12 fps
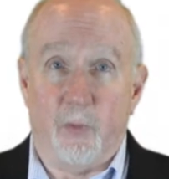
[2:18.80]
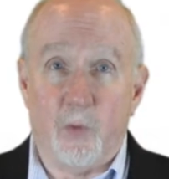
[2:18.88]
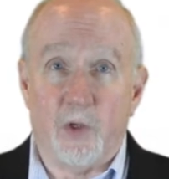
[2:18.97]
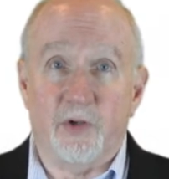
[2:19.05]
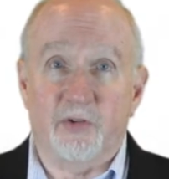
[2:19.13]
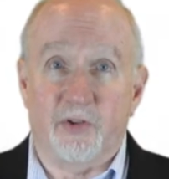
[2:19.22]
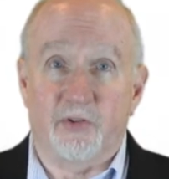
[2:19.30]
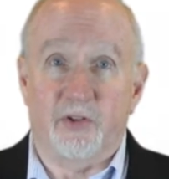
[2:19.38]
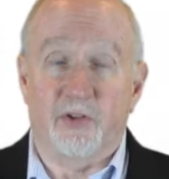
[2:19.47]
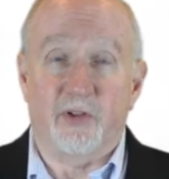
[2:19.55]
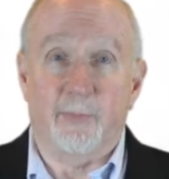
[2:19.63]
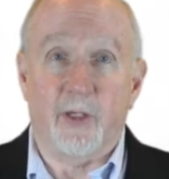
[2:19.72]
worse, the
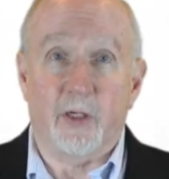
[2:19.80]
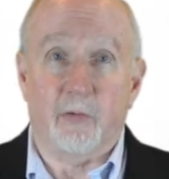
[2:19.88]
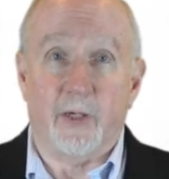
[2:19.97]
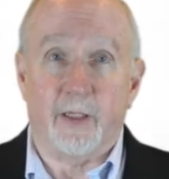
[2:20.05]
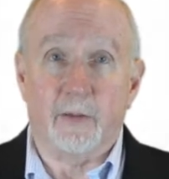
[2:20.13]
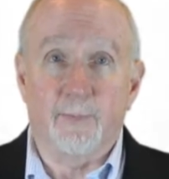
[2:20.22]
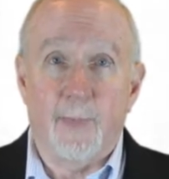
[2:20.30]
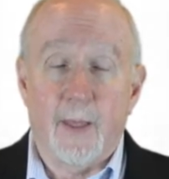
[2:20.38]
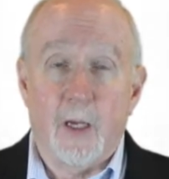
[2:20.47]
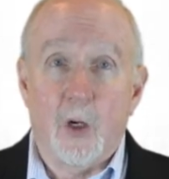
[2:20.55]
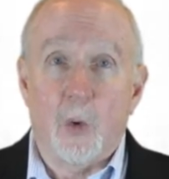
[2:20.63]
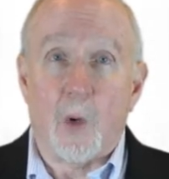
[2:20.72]
system integrator.
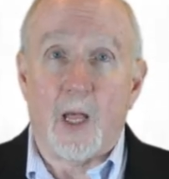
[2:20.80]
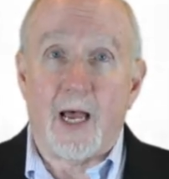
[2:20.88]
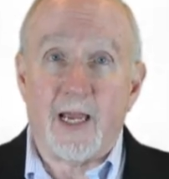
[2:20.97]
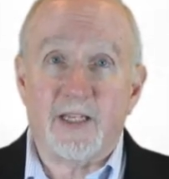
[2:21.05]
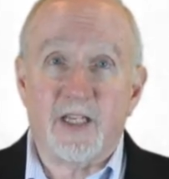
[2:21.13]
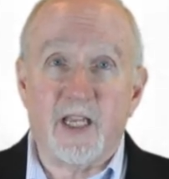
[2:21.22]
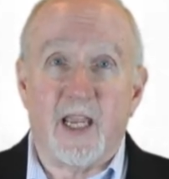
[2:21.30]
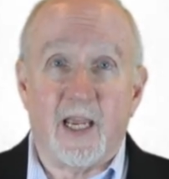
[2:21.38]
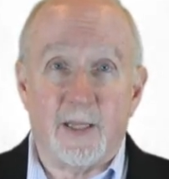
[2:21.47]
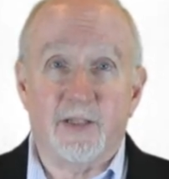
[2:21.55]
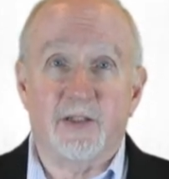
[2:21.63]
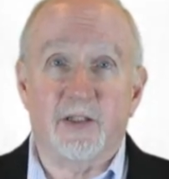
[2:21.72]
While IT
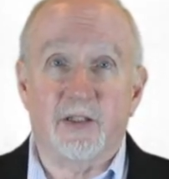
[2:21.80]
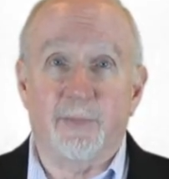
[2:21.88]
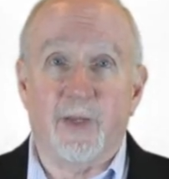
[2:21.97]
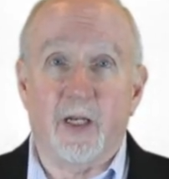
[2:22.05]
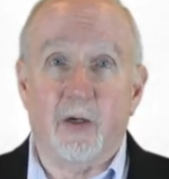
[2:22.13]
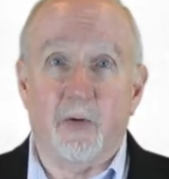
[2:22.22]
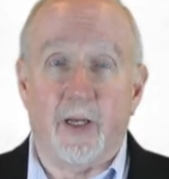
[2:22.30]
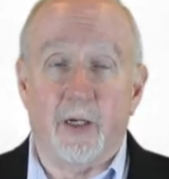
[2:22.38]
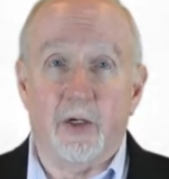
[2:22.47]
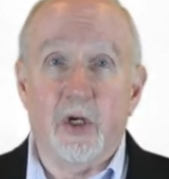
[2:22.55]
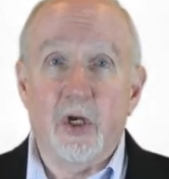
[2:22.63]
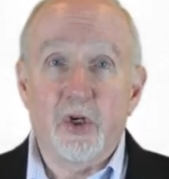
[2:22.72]
and the system
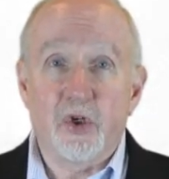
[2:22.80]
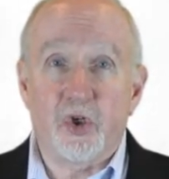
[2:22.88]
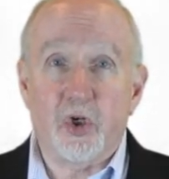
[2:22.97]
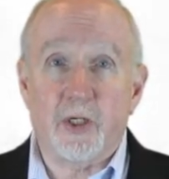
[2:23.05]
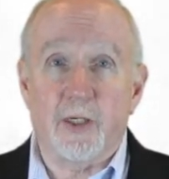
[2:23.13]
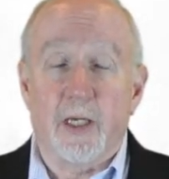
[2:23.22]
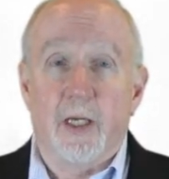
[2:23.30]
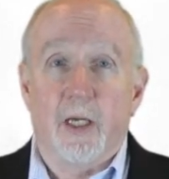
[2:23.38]
integrator should